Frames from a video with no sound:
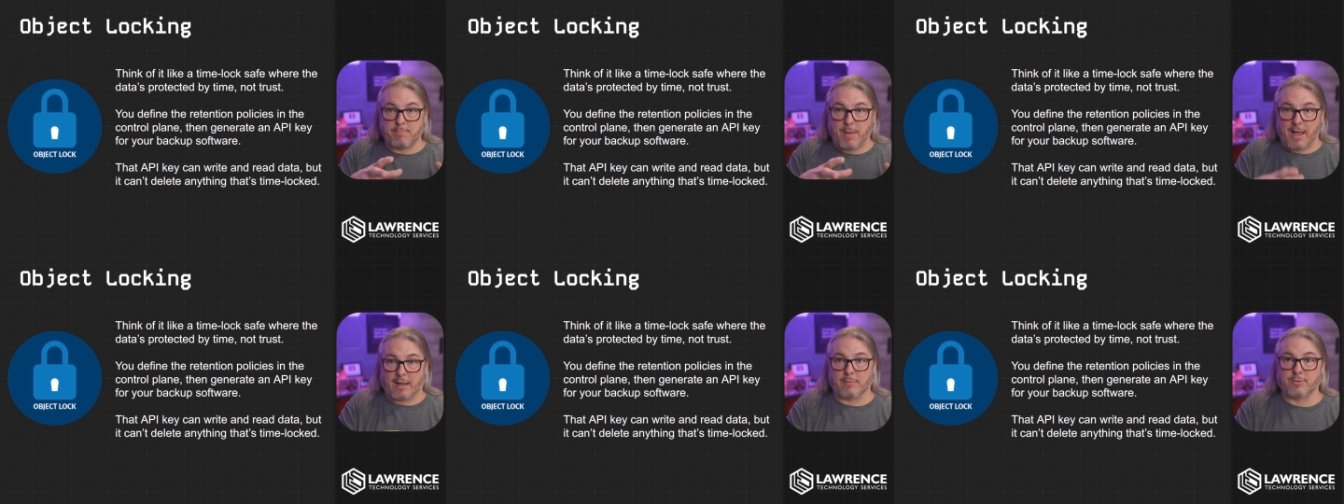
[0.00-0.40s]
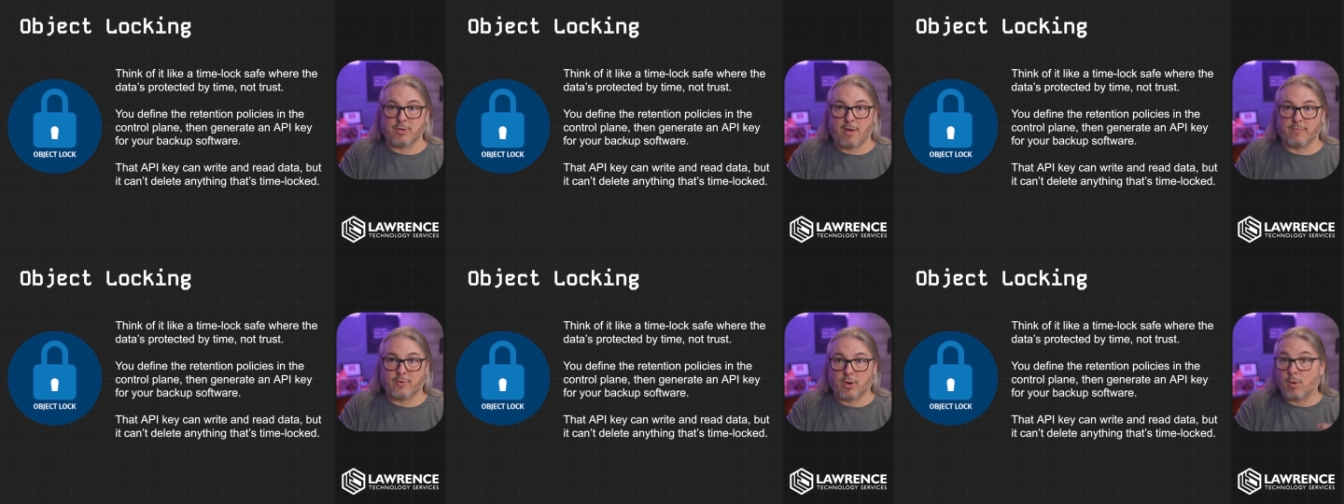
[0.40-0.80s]
backup
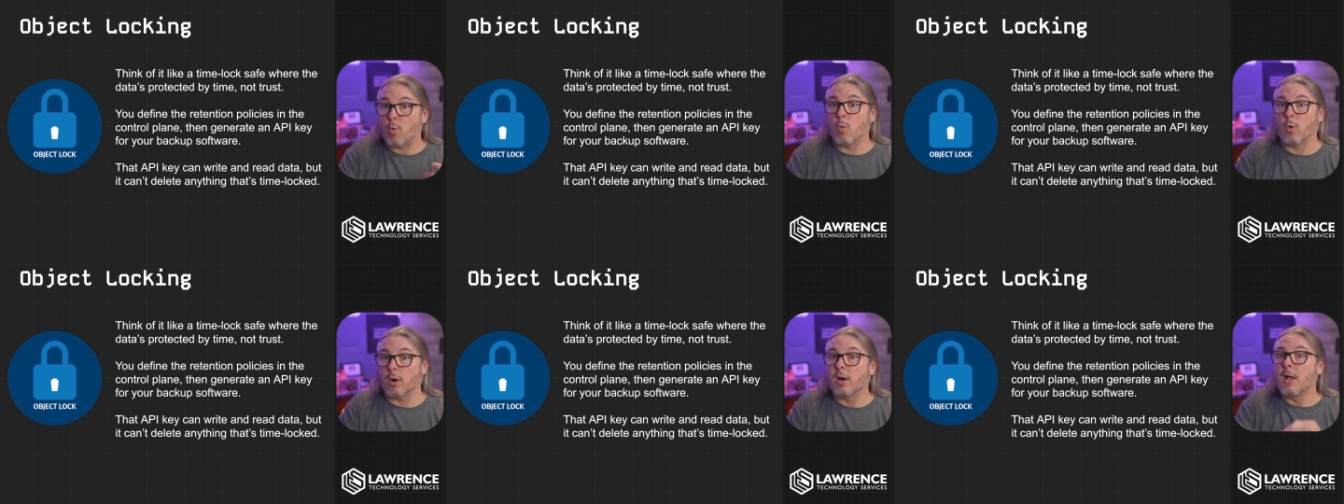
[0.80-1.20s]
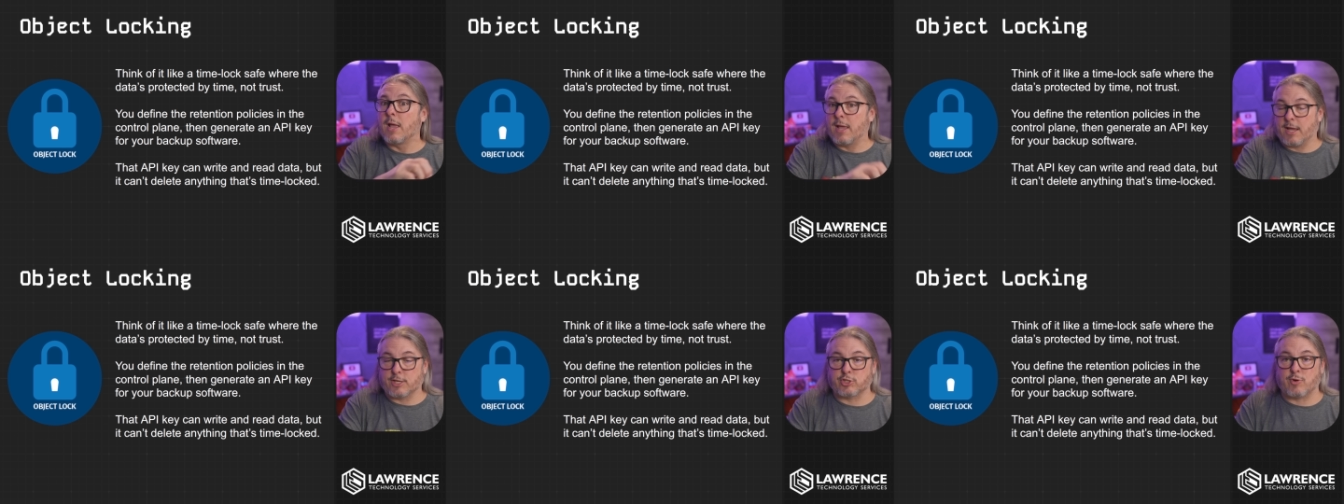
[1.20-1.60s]
software or
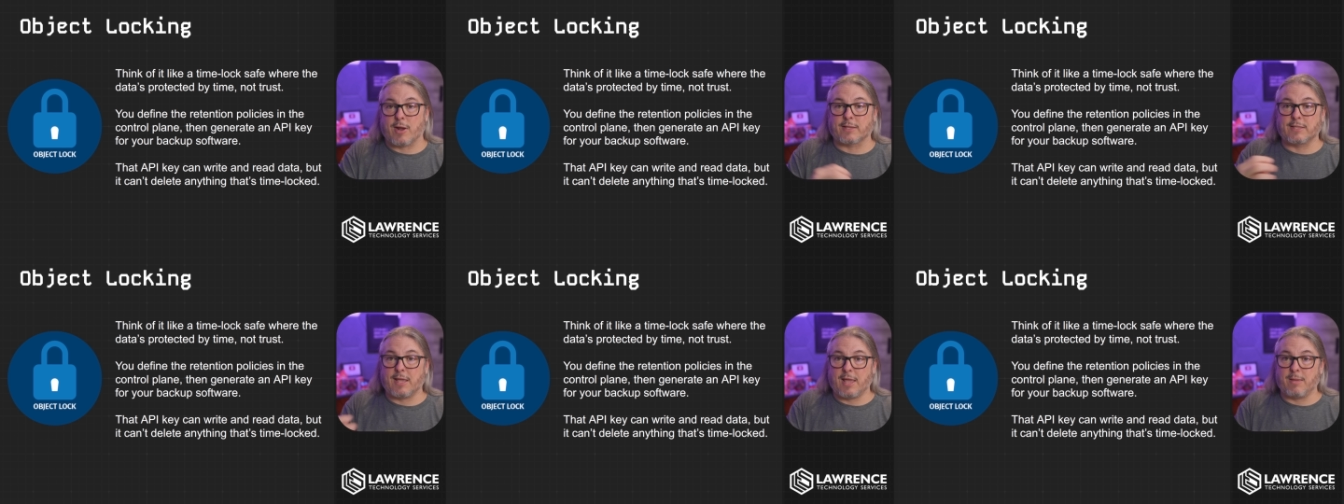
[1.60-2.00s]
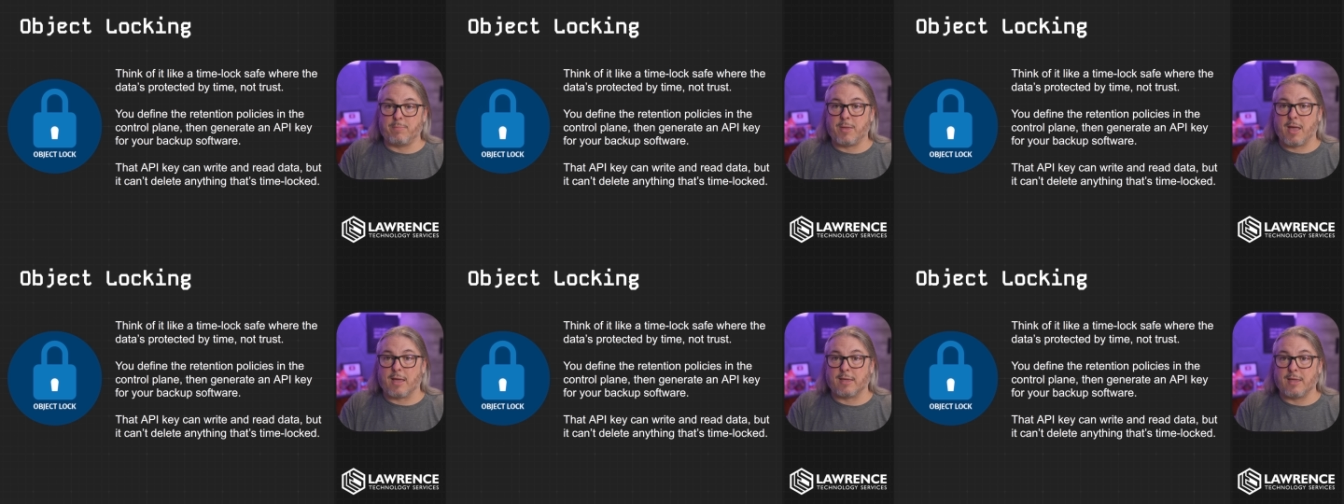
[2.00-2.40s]
extract the
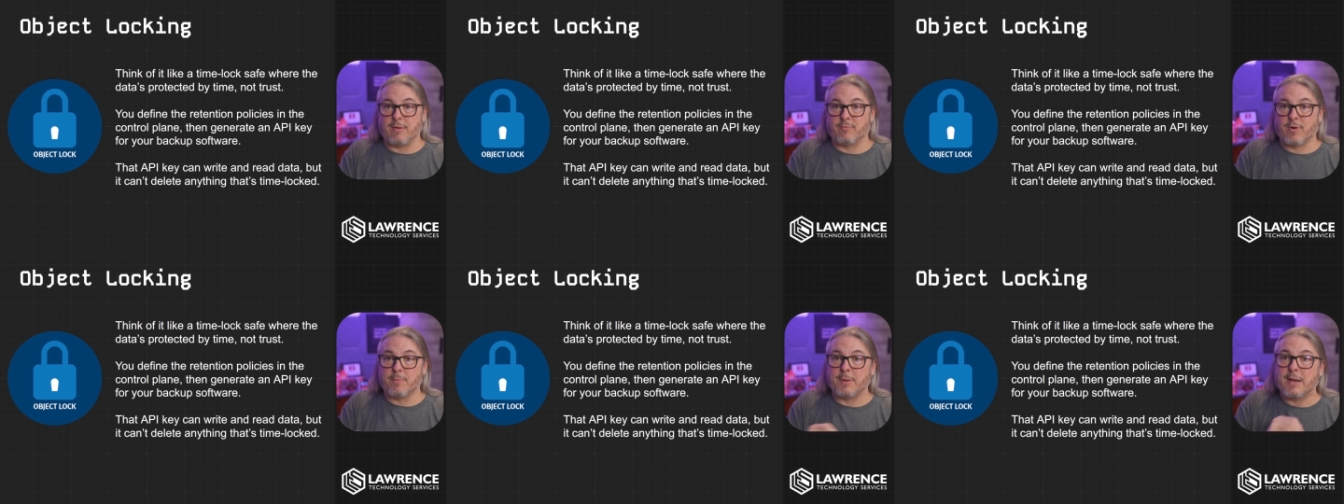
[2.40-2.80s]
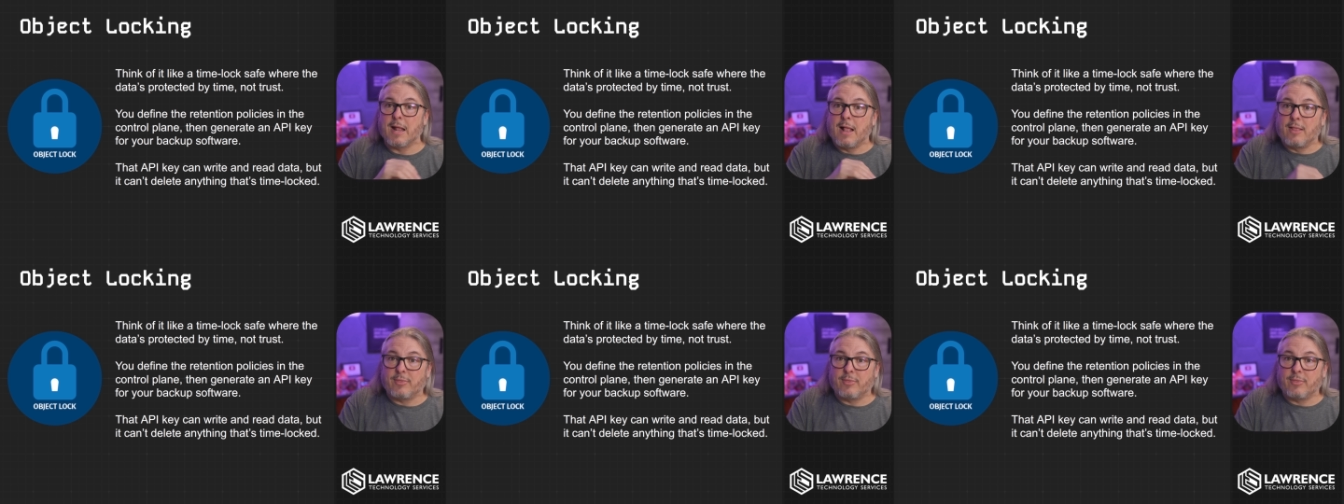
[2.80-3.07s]
API key from it,